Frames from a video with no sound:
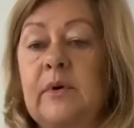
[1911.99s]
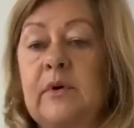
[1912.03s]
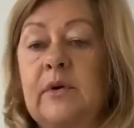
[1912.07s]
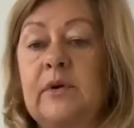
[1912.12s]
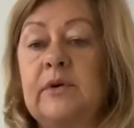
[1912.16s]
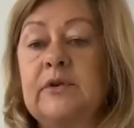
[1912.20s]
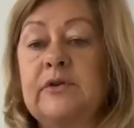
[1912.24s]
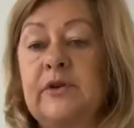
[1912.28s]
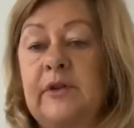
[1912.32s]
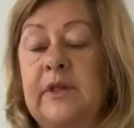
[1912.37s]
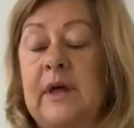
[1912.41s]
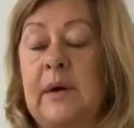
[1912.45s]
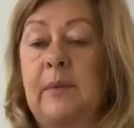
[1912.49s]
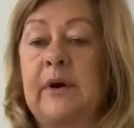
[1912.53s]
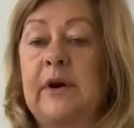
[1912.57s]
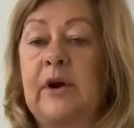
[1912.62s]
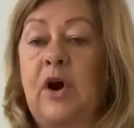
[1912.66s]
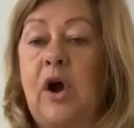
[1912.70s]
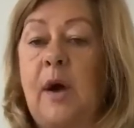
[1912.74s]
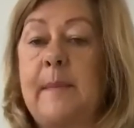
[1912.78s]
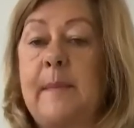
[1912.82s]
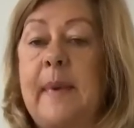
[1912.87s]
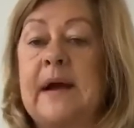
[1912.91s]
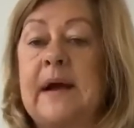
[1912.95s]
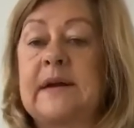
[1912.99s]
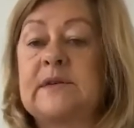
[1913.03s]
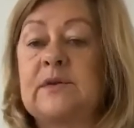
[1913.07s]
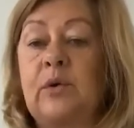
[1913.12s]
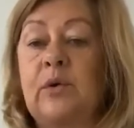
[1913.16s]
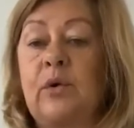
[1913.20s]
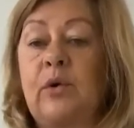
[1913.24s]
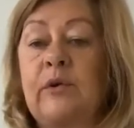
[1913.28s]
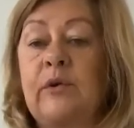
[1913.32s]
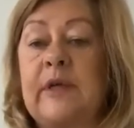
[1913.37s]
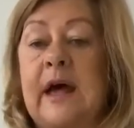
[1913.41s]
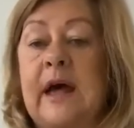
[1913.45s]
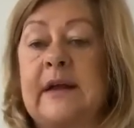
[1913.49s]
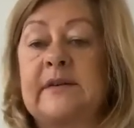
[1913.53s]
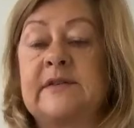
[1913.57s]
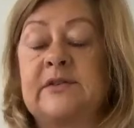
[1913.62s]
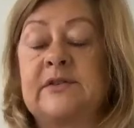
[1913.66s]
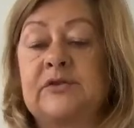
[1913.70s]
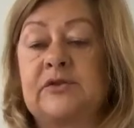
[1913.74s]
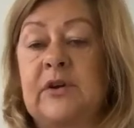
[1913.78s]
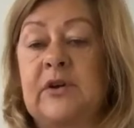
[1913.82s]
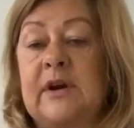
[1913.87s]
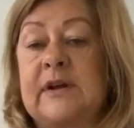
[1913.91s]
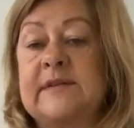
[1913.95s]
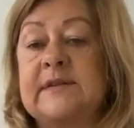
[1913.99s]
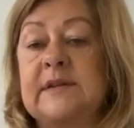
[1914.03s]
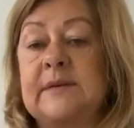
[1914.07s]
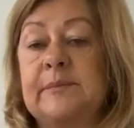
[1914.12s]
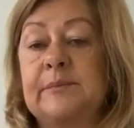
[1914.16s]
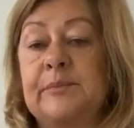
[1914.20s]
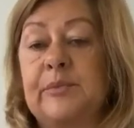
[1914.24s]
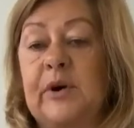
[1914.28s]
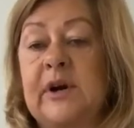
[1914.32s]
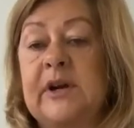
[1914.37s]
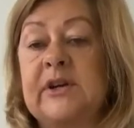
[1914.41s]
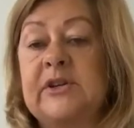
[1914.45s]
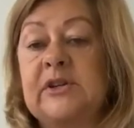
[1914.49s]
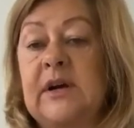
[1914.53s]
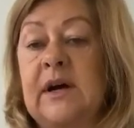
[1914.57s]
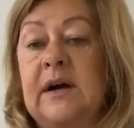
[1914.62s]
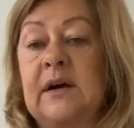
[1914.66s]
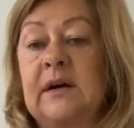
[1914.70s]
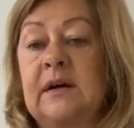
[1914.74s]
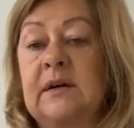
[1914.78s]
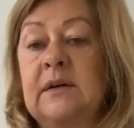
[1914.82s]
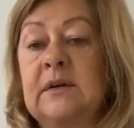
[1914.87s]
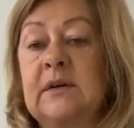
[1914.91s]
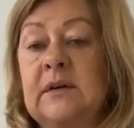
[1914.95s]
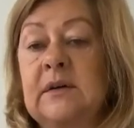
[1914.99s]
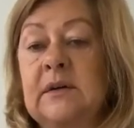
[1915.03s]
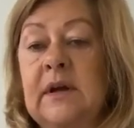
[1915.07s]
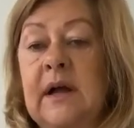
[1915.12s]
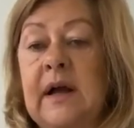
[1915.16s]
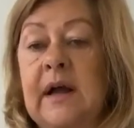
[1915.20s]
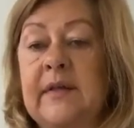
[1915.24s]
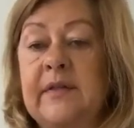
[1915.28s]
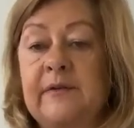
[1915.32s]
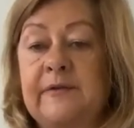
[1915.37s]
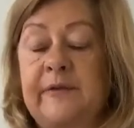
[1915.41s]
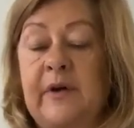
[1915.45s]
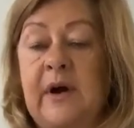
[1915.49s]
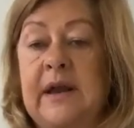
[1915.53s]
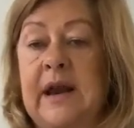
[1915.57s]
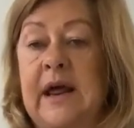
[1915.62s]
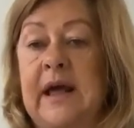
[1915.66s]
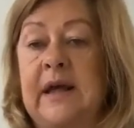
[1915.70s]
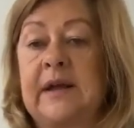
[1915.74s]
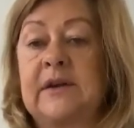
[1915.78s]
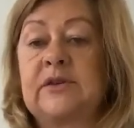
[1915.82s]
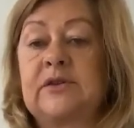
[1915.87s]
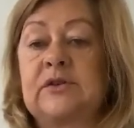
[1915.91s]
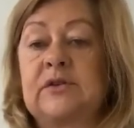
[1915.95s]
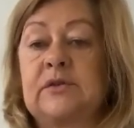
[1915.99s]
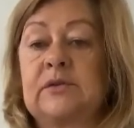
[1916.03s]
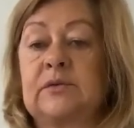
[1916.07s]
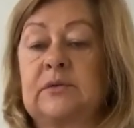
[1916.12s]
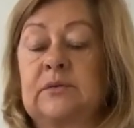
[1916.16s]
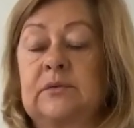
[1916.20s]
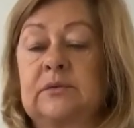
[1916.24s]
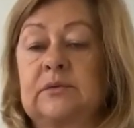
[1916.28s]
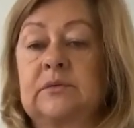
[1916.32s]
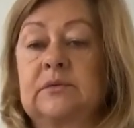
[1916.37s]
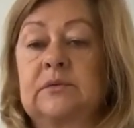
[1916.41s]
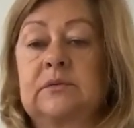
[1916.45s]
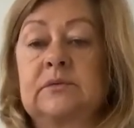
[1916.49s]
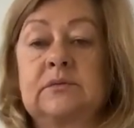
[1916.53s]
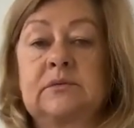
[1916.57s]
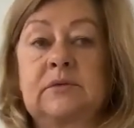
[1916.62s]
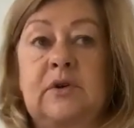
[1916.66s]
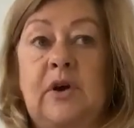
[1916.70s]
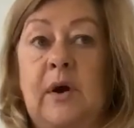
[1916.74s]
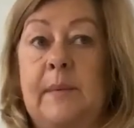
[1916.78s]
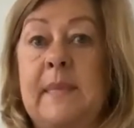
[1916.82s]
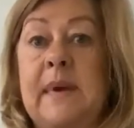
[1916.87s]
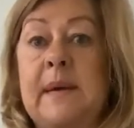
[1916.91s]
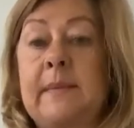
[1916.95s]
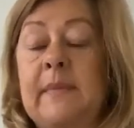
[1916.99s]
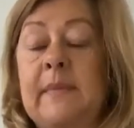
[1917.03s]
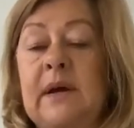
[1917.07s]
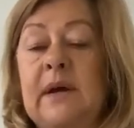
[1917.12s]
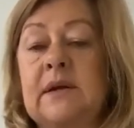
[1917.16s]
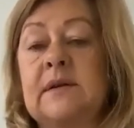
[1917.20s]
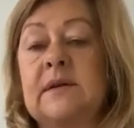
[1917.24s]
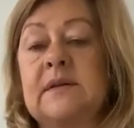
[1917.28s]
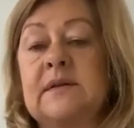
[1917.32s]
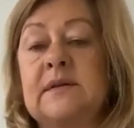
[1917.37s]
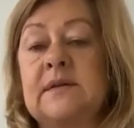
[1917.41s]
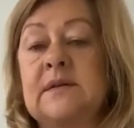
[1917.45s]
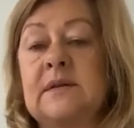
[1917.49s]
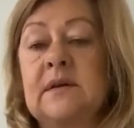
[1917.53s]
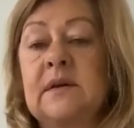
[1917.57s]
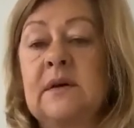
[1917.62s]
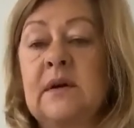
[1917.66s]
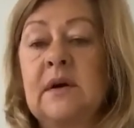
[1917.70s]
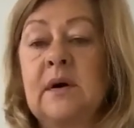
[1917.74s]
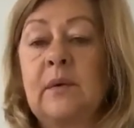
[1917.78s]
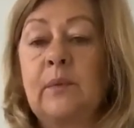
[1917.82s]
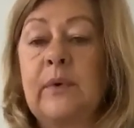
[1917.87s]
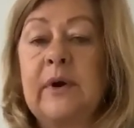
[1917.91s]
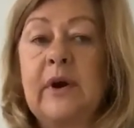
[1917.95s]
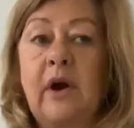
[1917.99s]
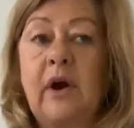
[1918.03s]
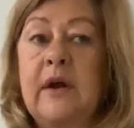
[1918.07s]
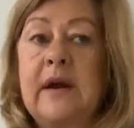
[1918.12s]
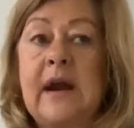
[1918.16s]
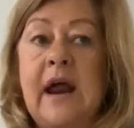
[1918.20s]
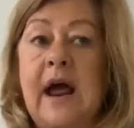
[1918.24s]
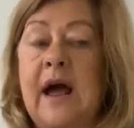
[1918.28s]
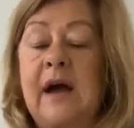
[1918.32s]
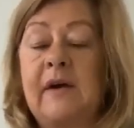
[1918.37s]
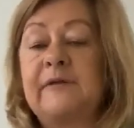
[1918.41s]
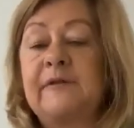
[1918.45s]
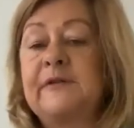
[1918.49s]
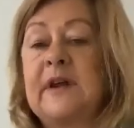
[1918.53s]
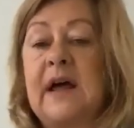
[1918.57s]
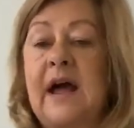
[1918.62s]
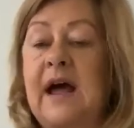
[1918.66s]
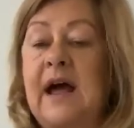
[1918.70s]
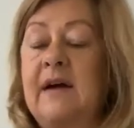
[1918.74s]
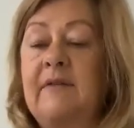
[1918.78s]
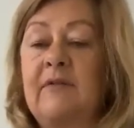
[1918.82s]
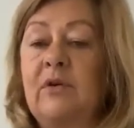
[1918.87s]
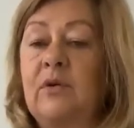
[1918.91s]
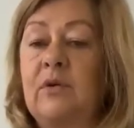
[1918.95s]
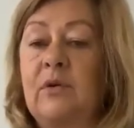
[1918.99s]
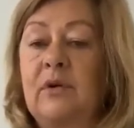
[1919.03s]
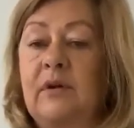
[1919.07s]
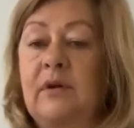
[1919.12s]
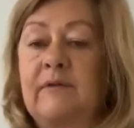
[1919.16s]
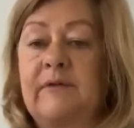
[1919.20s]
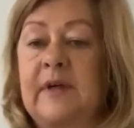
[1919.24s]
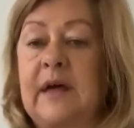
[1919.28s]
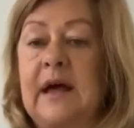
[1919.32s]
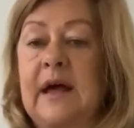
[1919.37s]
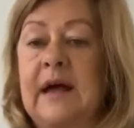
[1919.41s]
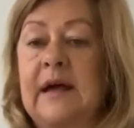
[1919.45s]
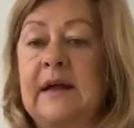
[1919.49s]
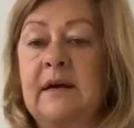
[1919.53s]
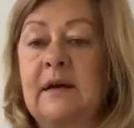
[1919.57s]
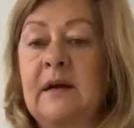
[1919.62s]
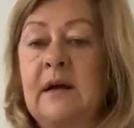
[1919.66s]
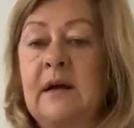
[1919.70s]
Or do they want to go back to all that stress and pressure and the financial commitments? We don't have to have all of that.